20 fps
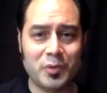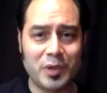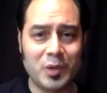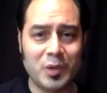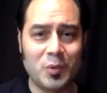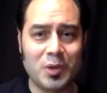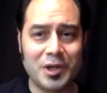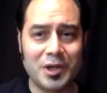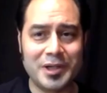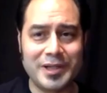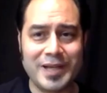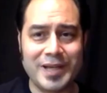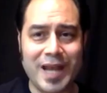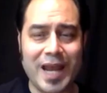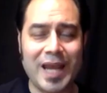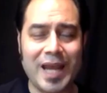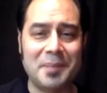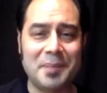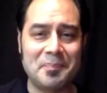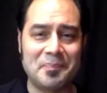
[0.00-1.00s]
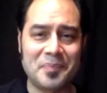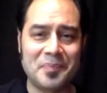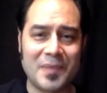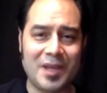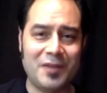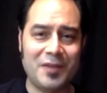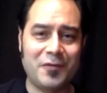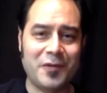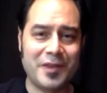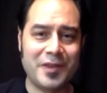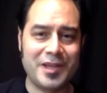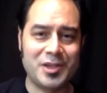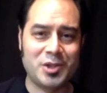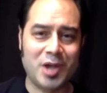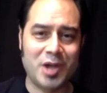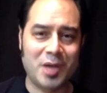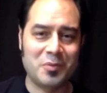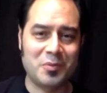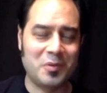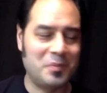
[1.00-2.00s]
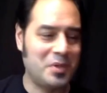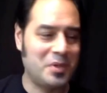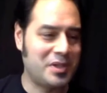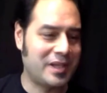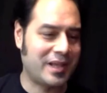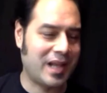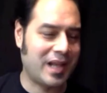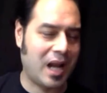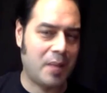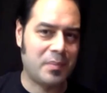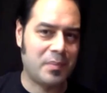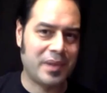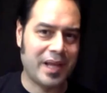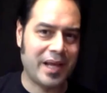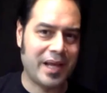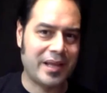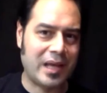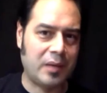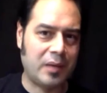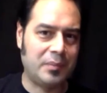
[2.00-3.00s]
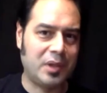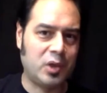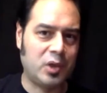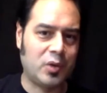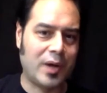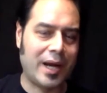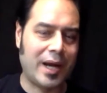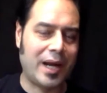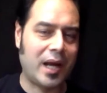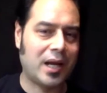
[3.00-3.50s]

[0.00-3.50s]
word name for the genre of music that I play, that would be great.